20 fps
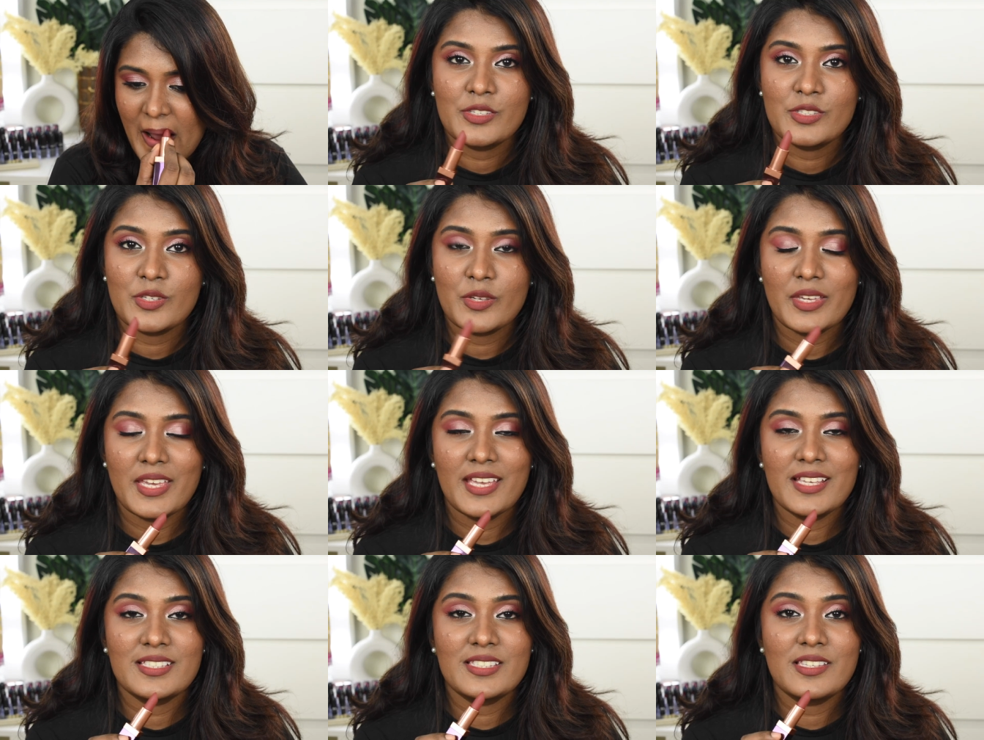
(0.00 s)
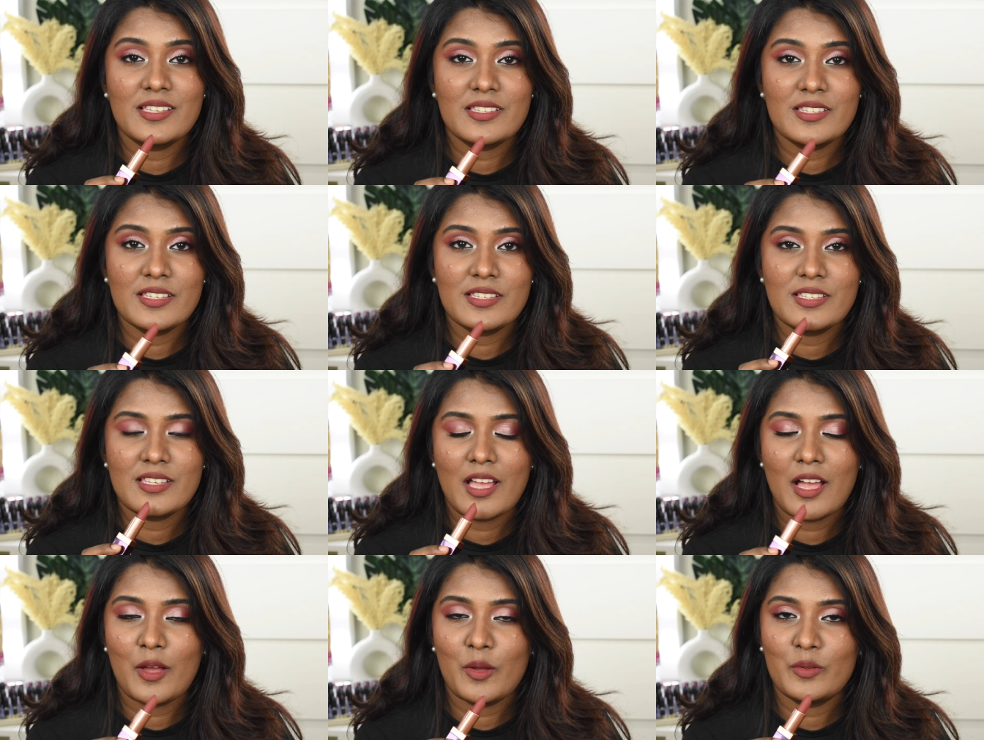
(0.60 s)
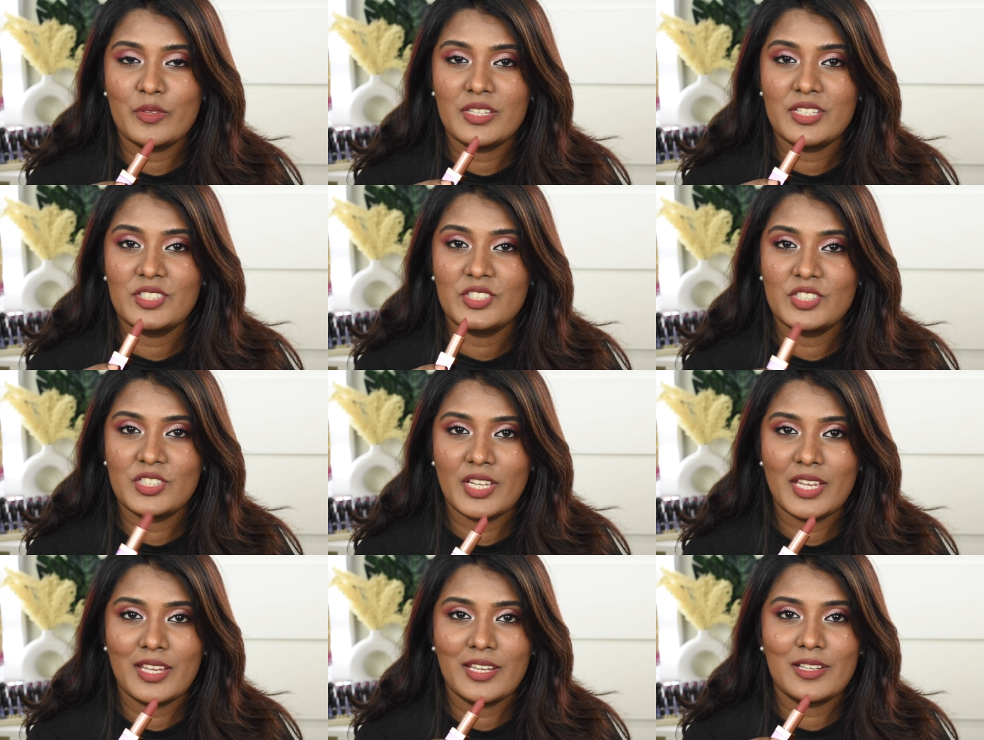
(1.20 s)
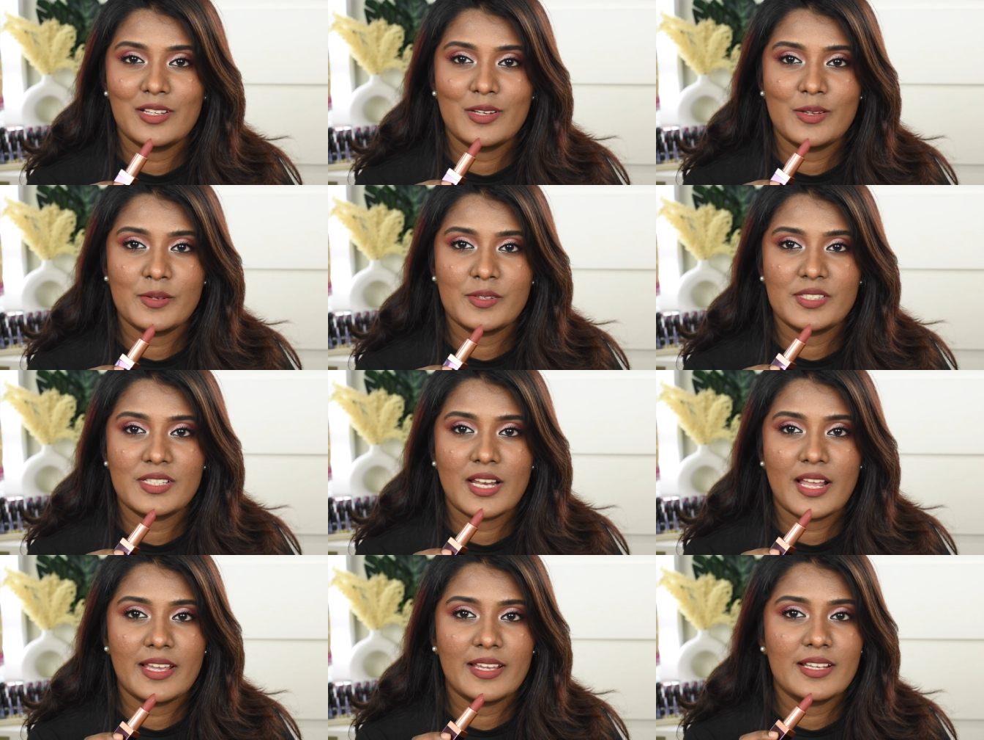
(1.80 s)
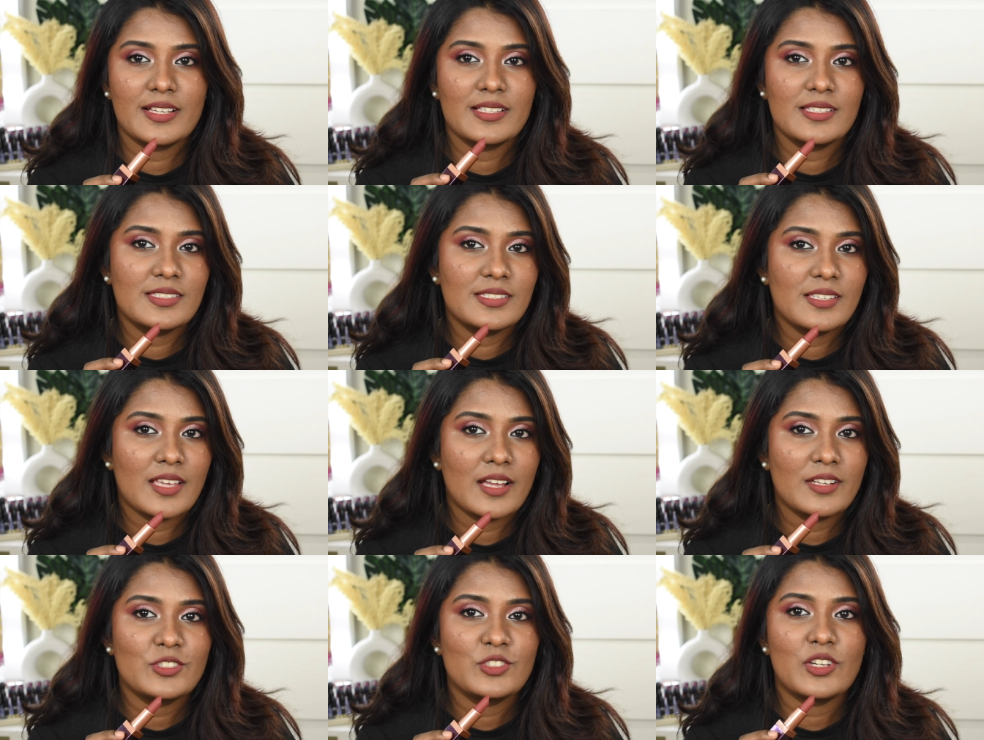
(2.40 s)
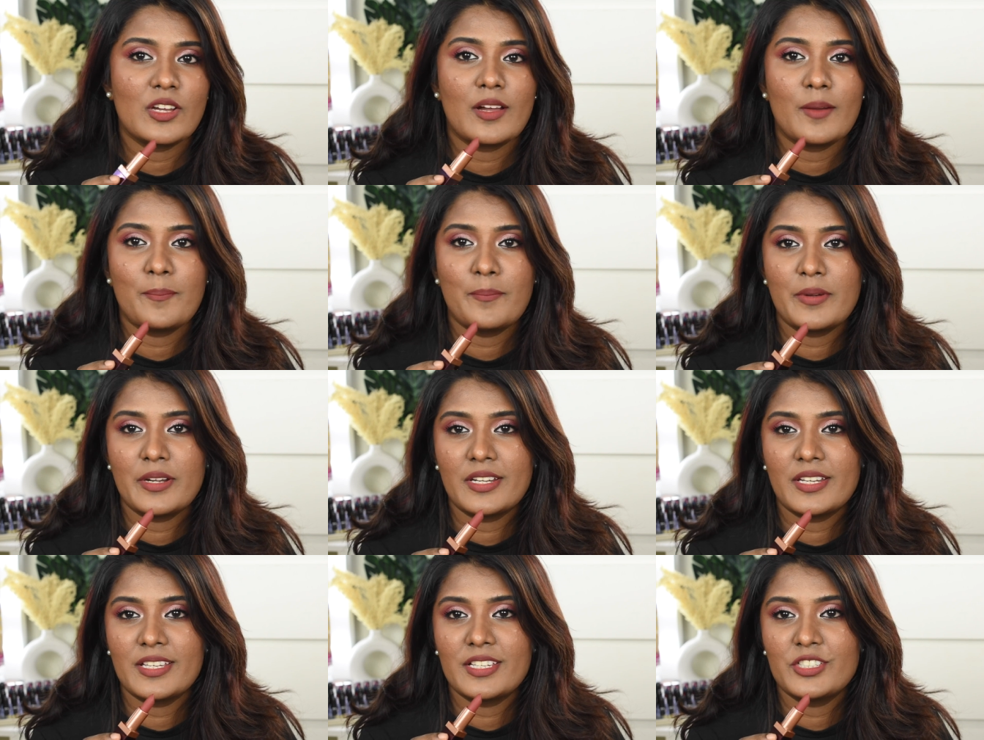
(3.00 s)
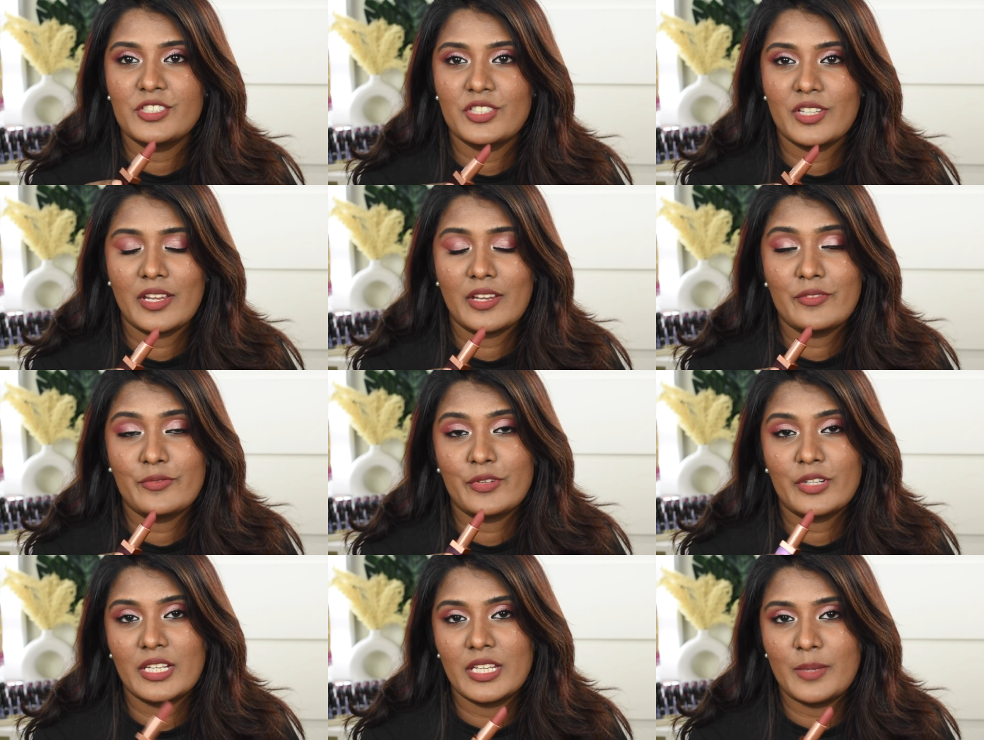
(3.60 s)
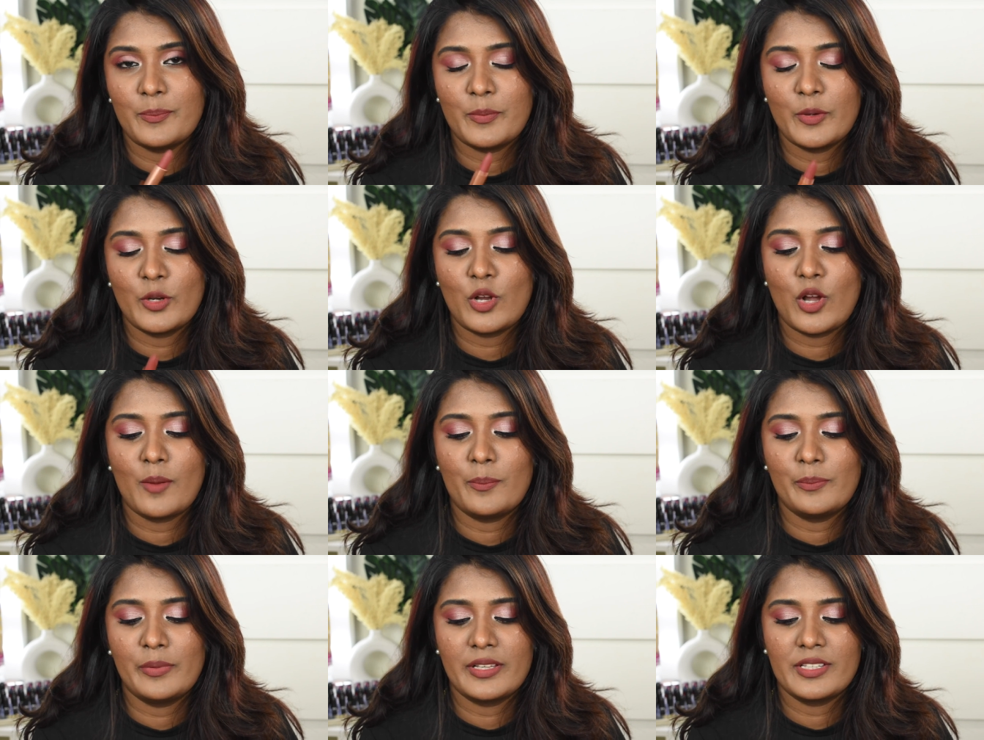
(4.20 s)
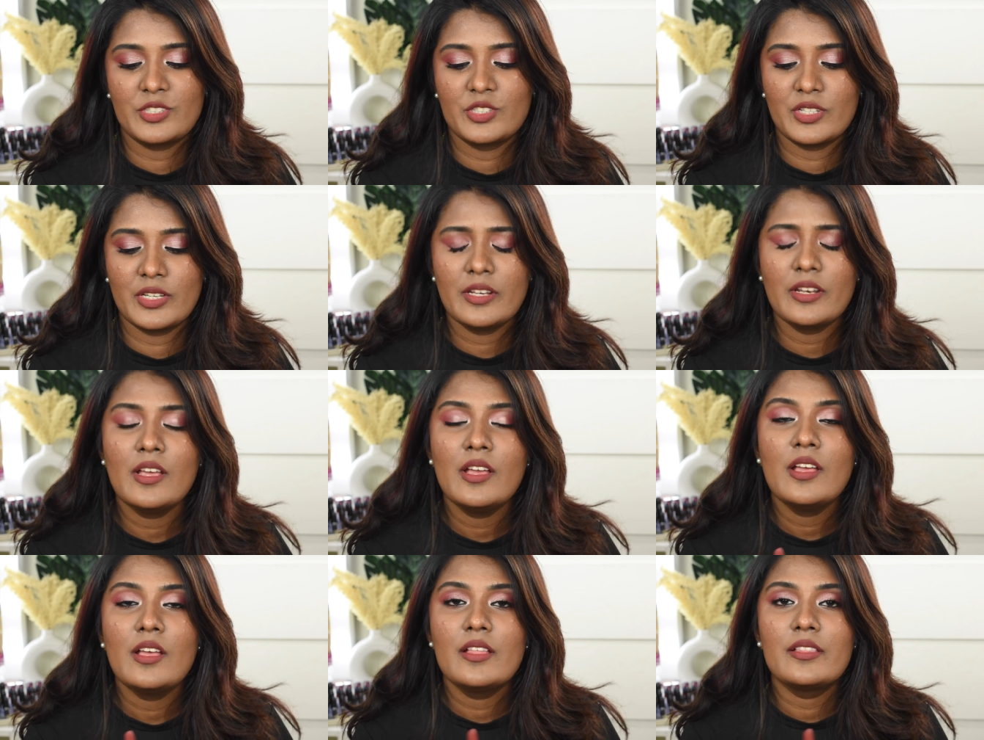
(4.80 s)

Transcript: So yes, this is how the shade looks like. It's such a pretty shade for deeper complexion.